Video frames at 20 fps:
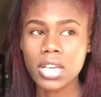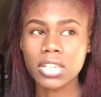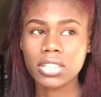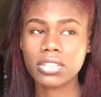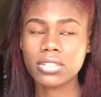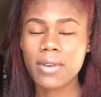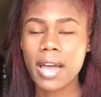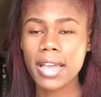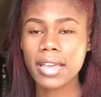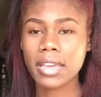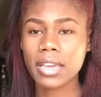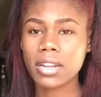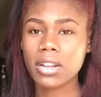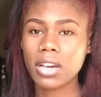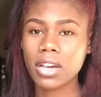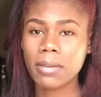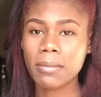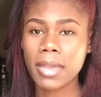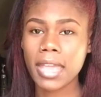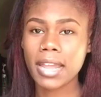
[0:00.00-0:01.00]
So I get
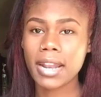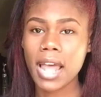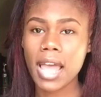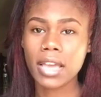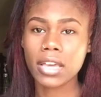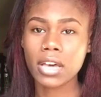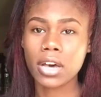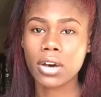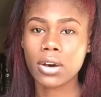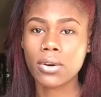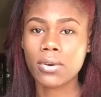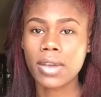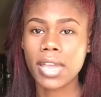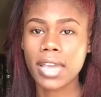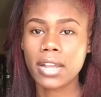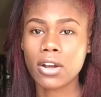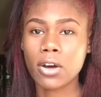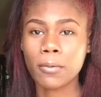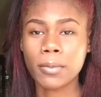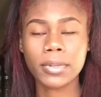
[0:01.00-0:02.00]
up and I go
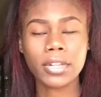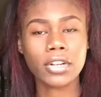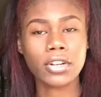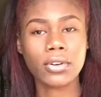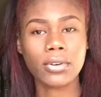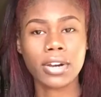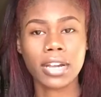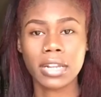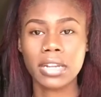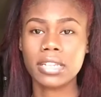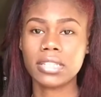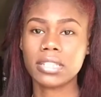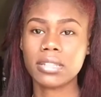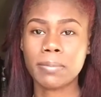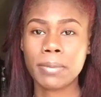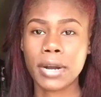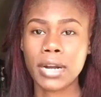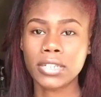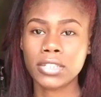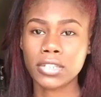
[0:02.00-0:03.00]
and open the door, and it's the
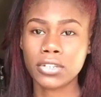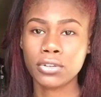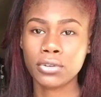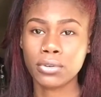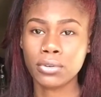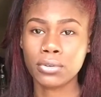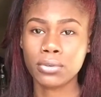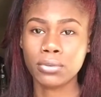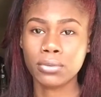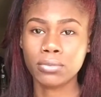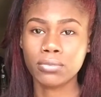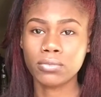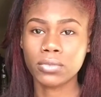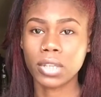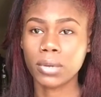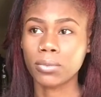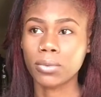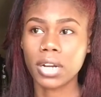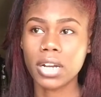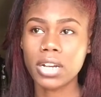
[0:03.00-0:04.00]
person who
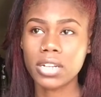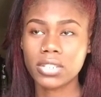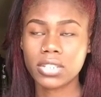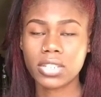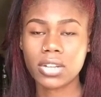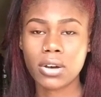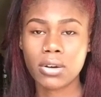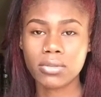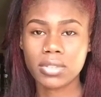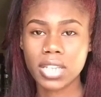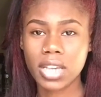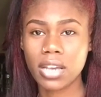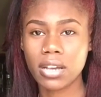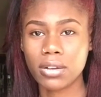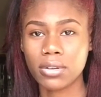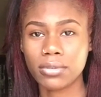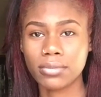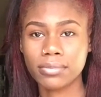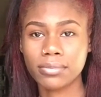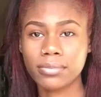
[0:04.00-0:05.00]
runs the
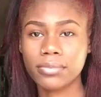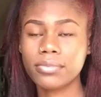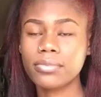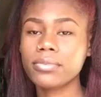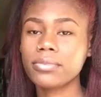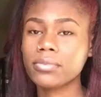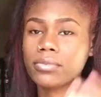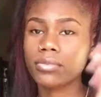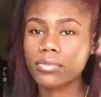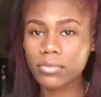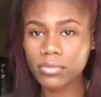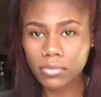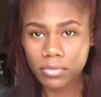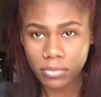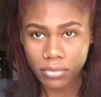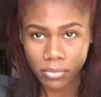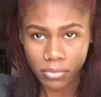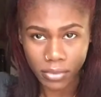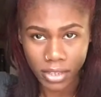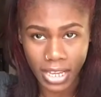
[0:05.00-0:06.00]
hotel.
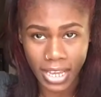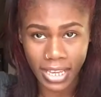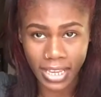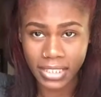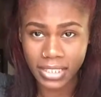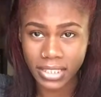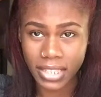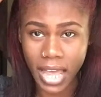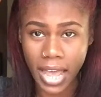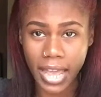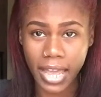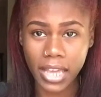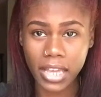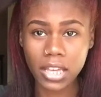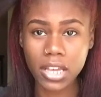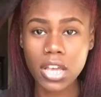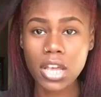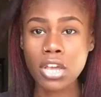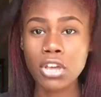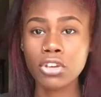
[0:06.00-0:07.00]
And he's like,